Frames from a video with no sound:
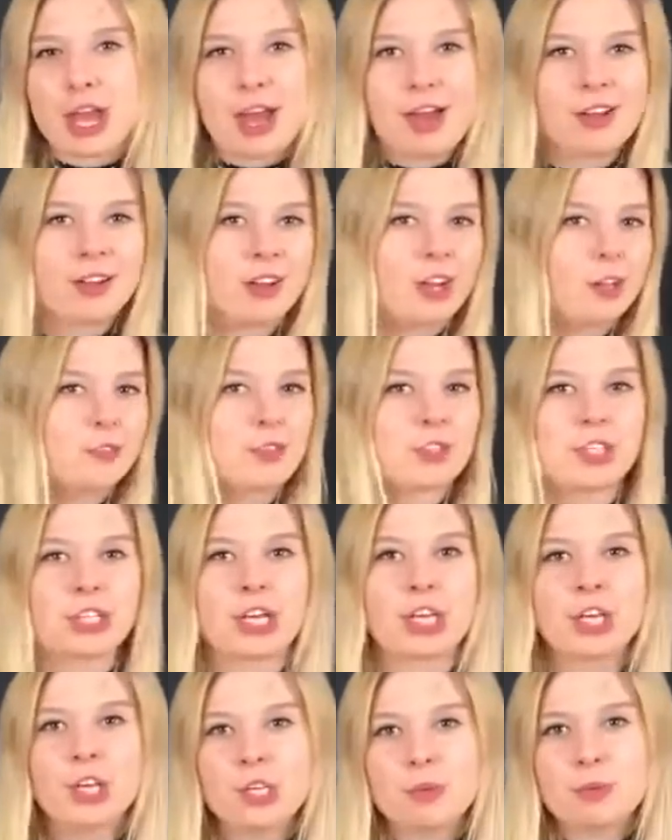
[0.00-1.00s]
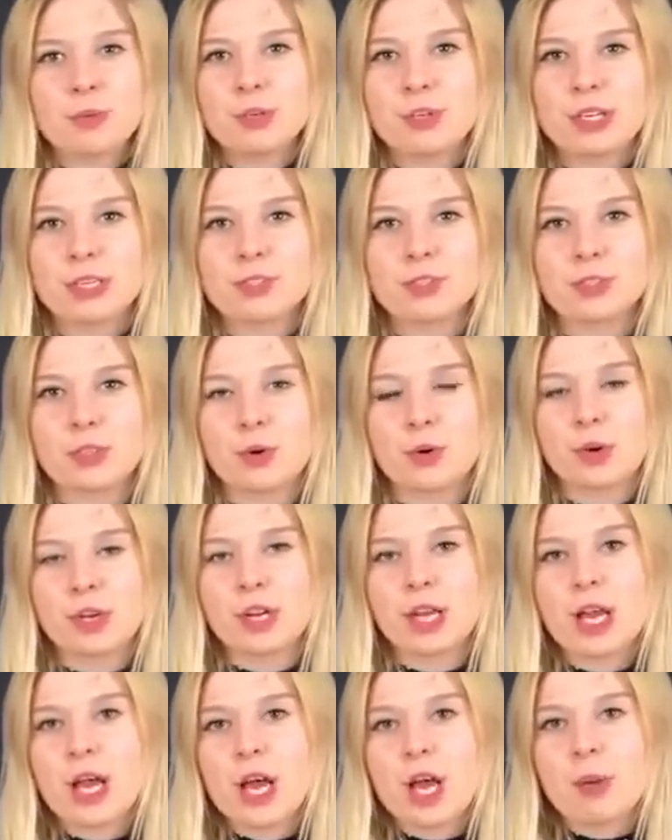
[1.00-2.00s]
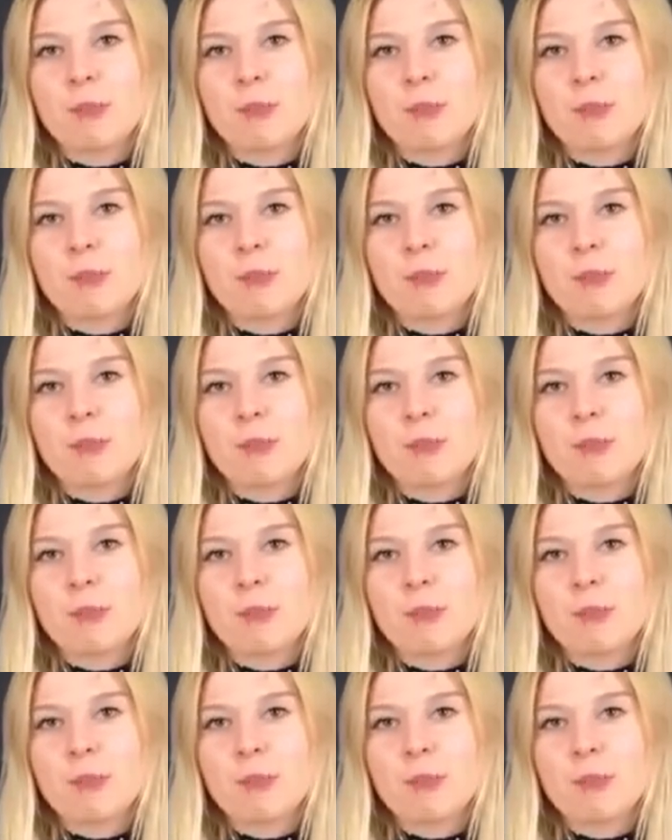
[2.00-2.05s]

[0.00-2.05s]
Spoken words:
always in a good mood and so on.